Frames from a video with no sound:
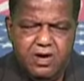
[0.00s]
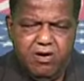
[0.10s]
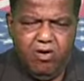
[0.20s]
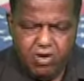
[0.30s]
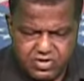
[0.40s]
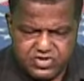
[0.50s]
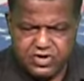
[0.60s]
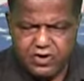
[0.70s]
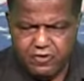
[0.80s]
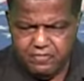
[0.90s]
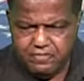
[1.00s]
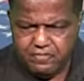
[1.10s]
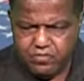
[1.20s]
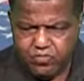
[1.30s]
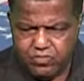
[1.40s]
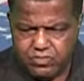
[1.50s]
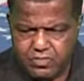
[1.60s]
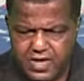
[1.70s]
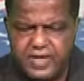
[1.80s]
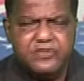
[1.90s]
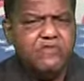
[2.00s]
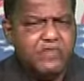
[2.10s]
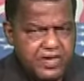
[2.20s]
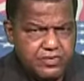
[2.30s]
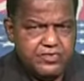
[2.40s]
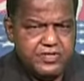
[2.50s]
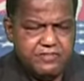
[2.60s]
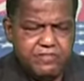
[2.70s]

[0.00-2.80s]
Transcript: Also, as a veteran,